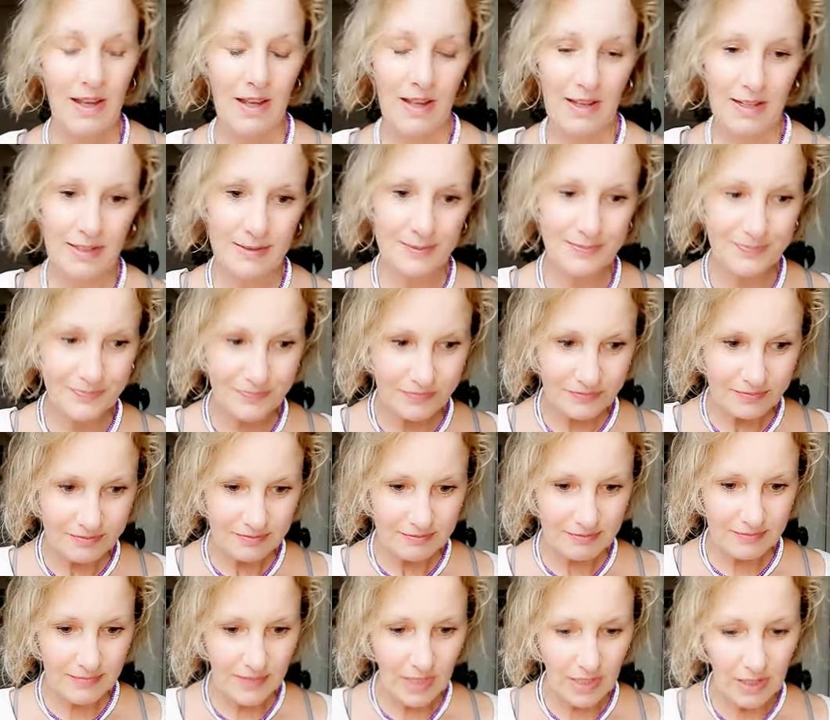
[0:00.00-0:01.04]

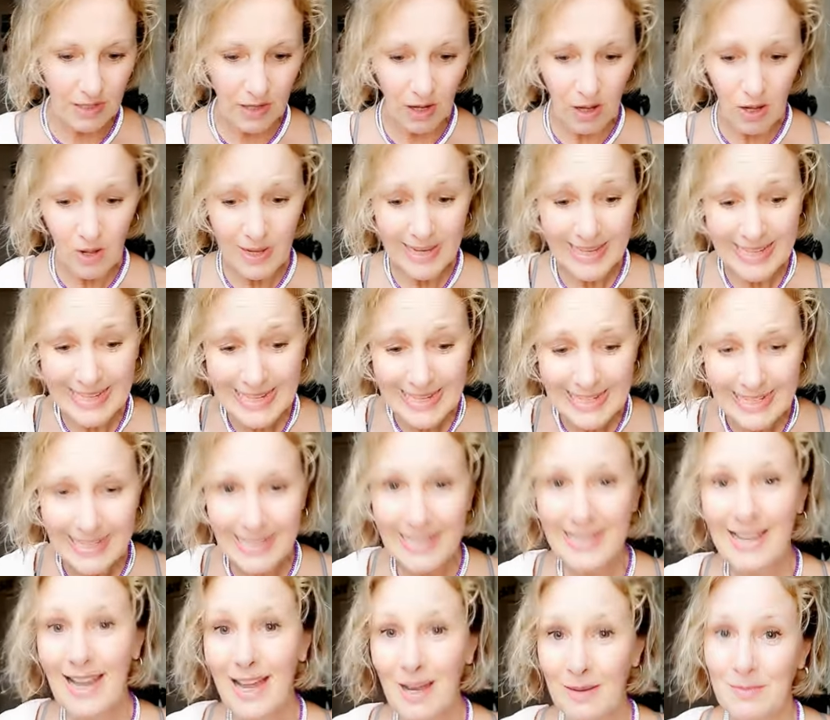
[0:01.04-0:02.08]
Our
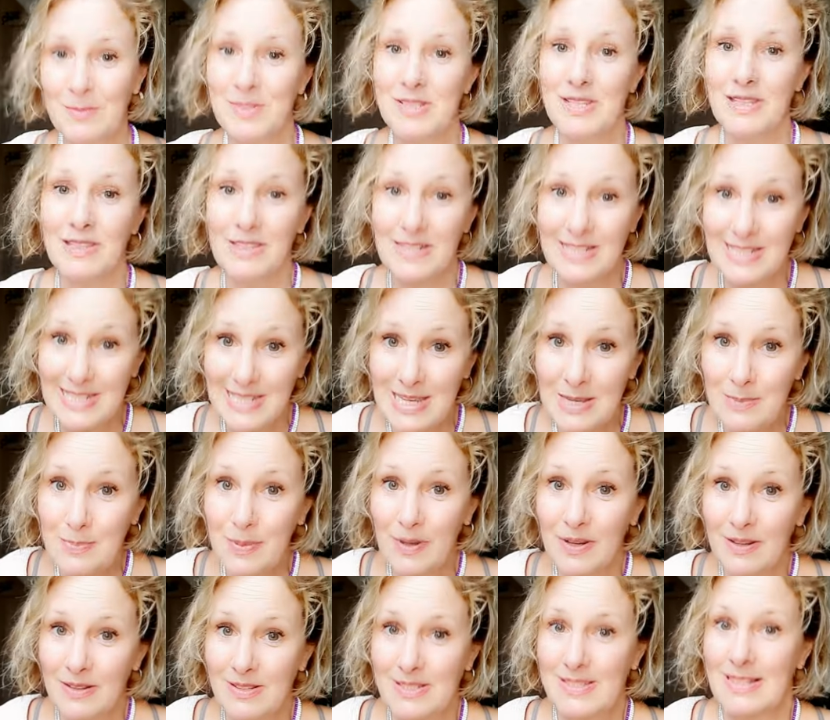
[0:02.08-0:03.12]
healing happens in the
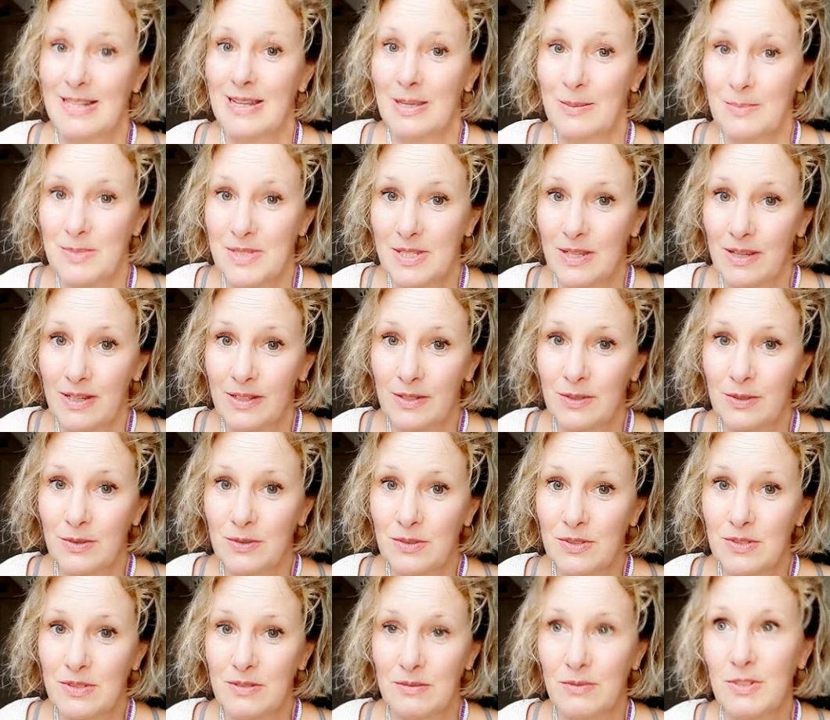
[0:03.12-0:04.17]
deeper sleep
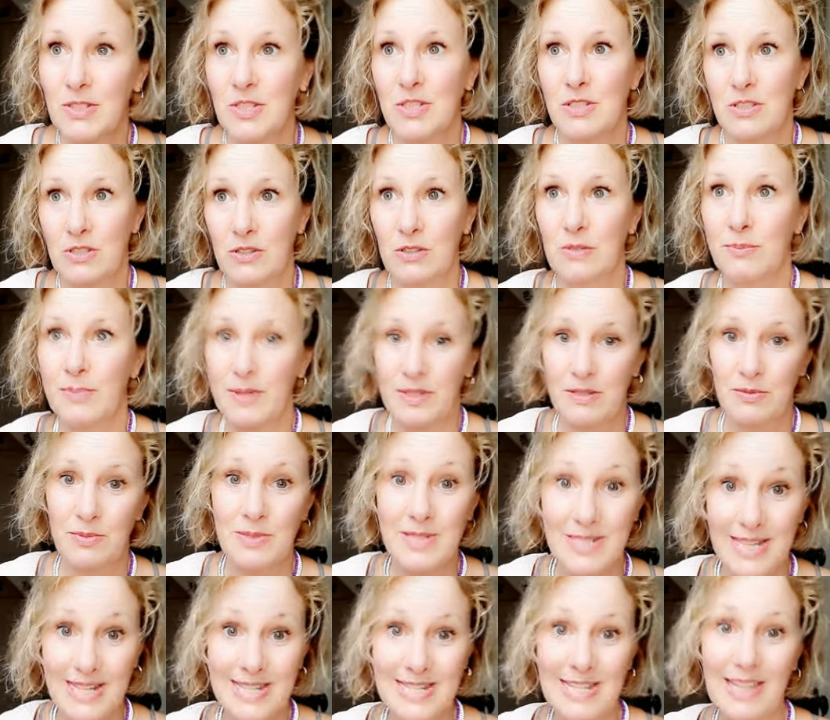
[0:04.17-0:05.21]
cycles, which is good, because
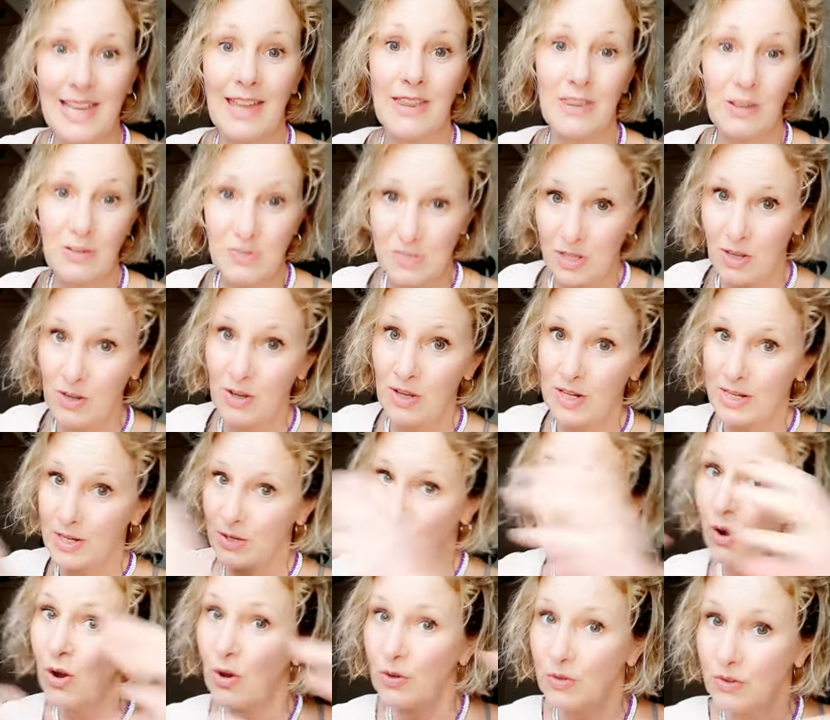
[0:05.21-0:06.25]
we tend to get those
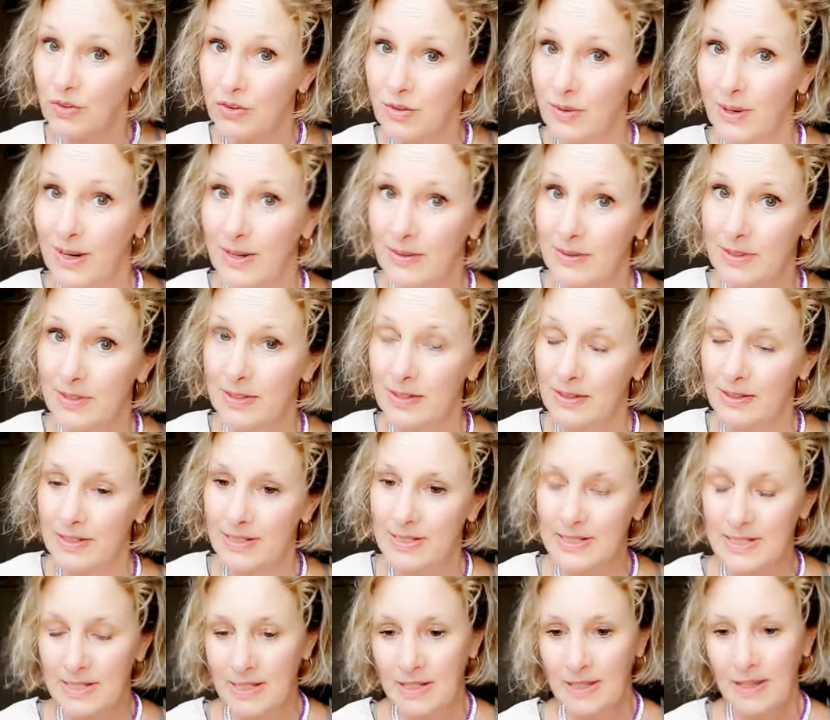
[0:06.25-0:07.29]
earlier on throughout the
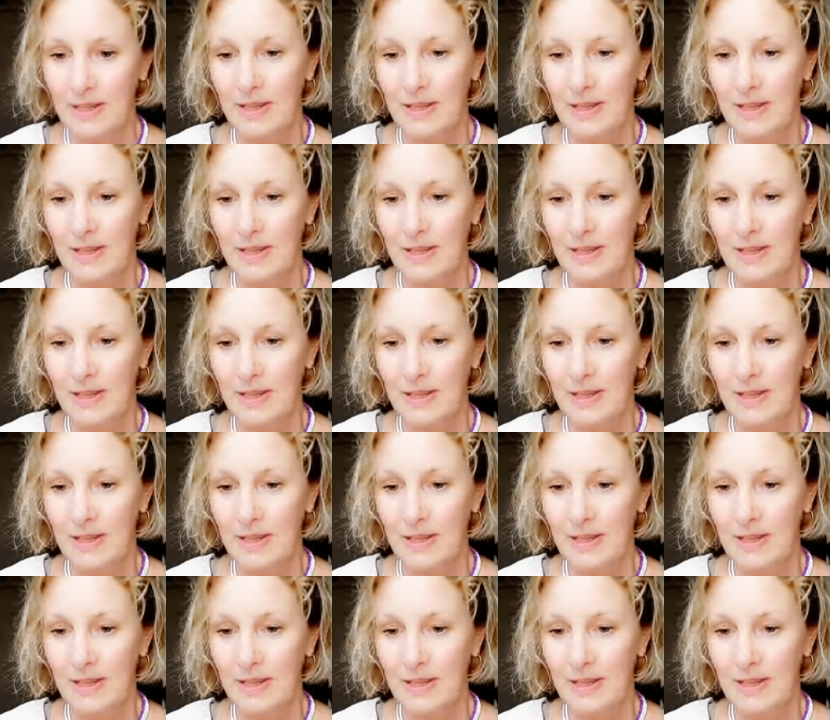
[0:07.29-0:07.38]
night.